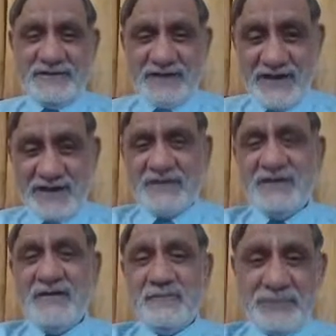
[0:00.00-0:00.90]
that
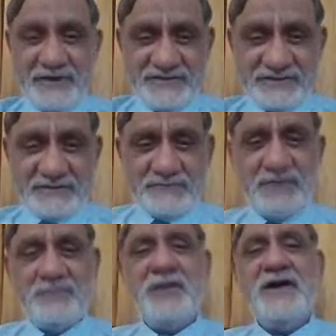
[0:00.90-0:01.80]
please
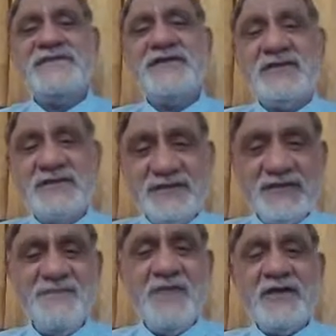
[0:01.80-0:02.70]
pass on
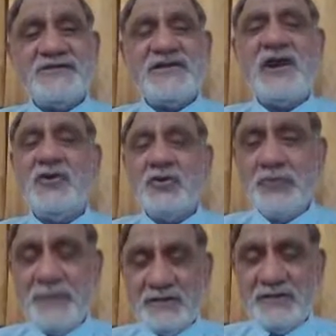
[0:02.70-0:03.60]
the salt to
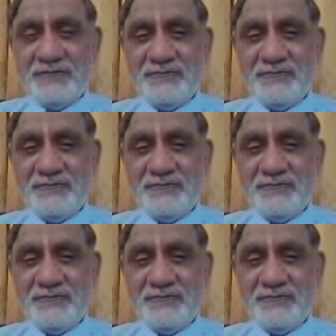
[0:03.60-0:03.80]
me?